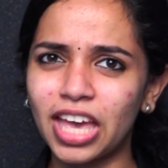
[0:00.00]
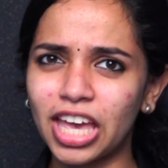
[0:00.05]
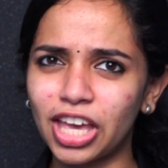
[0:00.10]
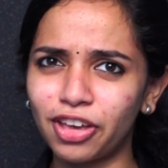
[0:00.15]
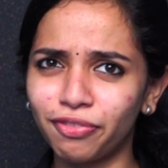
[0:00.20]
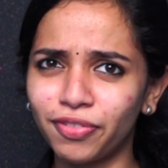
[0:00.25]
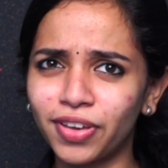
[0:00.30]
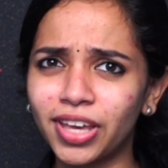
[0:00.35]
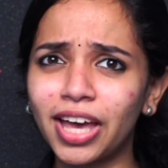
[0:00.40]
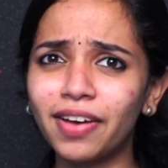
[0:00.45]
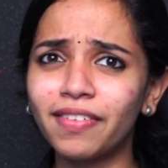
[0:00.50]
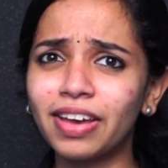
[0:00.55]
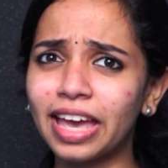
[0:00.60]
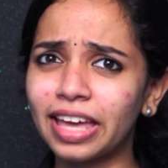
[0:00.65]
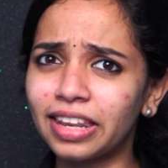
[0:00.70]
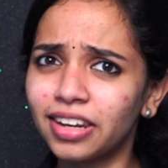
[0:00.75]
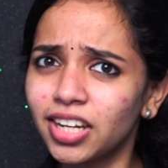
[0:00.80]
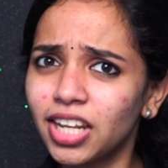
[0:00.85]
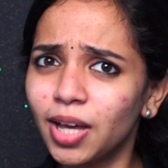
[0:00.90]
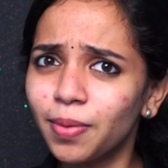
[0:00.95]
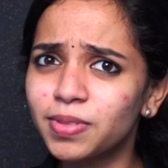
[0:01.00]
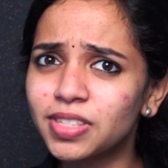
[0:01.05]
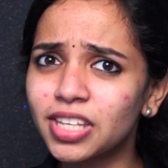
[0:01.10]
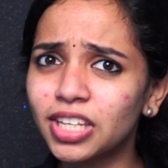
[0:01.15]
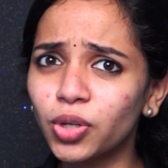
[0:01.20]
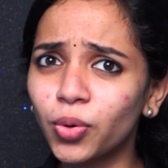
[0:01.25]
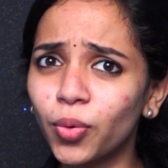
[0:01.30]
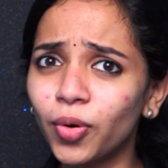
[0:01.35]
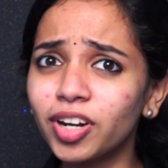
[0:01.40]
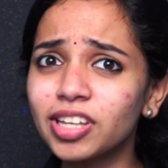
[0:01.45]
If we have any doubts
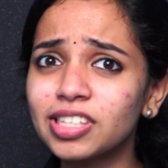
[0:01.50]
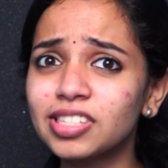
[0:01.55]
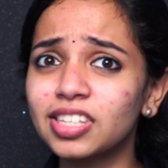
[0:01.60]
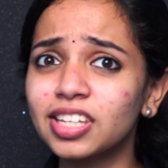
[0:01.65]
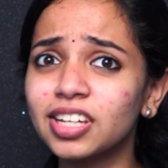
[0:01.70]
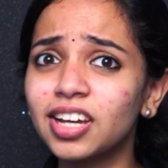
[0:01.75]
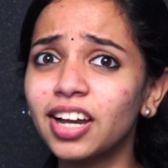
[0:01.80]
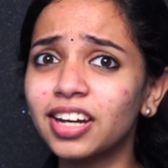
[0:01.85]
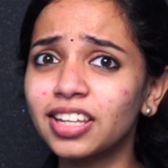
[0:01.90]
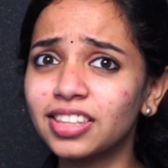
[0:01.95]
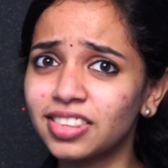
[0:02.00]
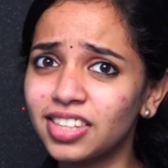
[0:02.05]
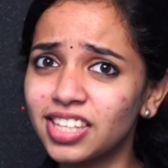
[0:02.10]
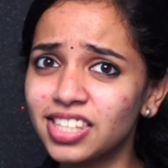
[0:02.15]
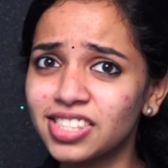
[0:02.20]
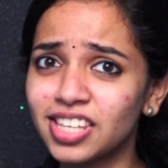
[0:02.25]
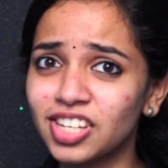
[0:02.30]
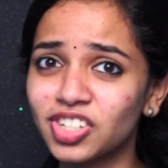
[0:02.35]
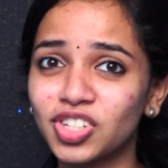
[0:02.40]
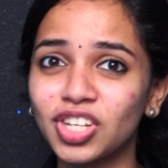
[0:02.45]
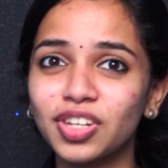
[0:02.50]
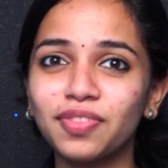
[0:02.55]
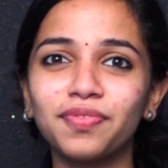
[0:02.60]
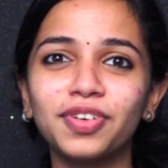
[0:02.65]
and queries regarding this session,